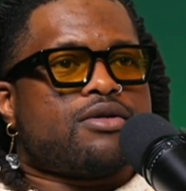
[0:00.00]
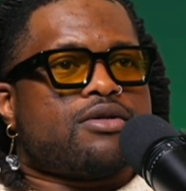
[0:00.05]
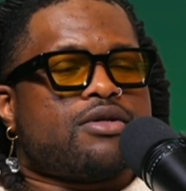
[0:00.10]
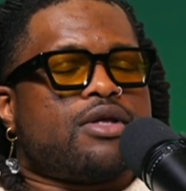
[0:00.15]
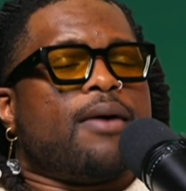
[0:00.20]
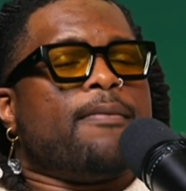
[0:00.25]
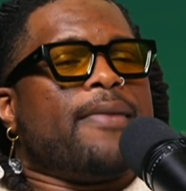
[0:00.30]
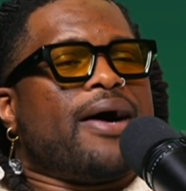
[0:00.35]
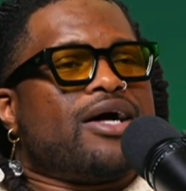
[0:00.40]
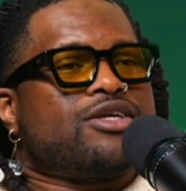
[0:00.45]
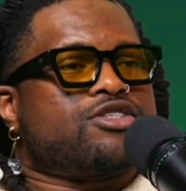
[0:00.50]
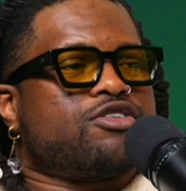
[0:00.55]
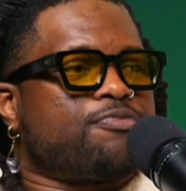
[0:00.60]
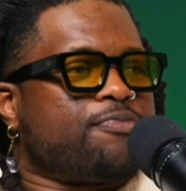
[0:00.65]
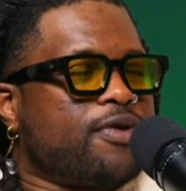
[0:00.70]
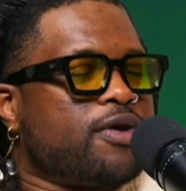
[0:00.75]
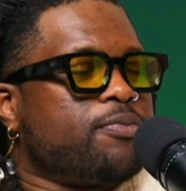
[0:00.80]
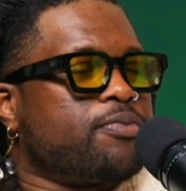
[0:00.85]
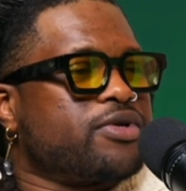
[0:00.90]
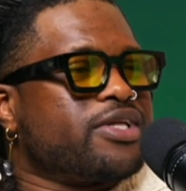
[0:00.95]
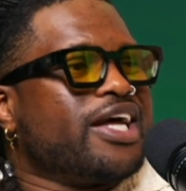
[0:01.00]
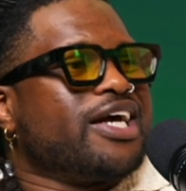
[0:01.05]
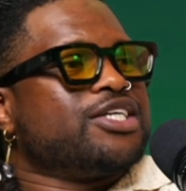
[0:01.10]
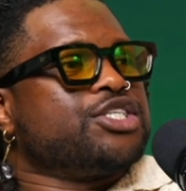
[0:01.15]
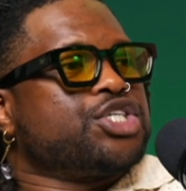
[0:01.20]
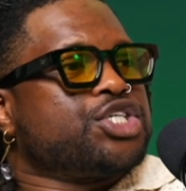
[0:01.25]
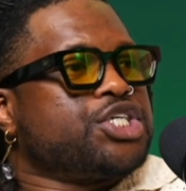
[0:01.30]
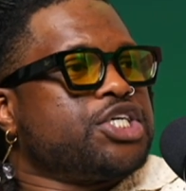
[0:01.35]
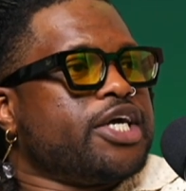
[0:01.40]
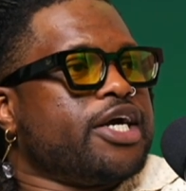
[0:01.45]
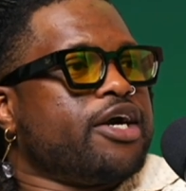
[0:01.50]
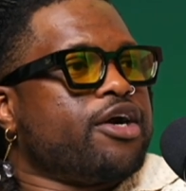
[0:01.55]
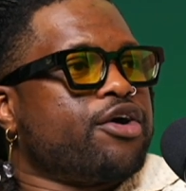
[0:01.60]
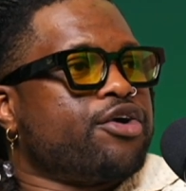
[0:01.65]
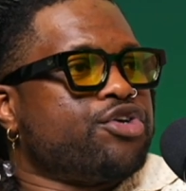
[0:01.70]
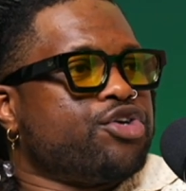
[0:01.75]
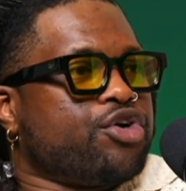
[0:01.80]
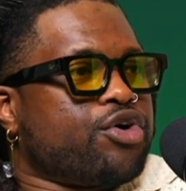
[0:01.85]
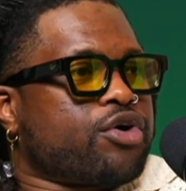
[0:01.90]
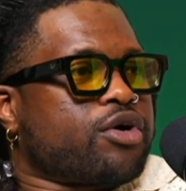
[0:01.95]
the amount of people that share
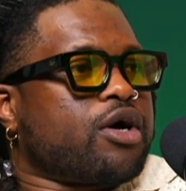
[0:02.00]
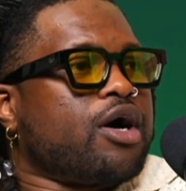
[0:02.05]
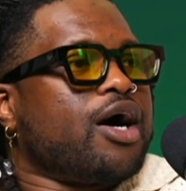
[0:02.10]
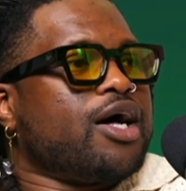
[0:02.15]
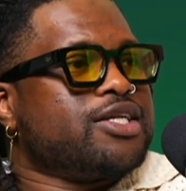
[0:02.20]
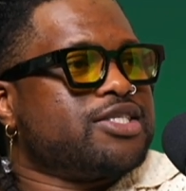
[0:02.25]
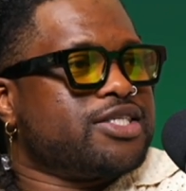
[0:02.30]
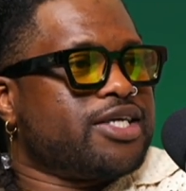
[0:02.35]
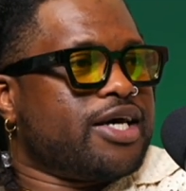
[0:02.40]
your content.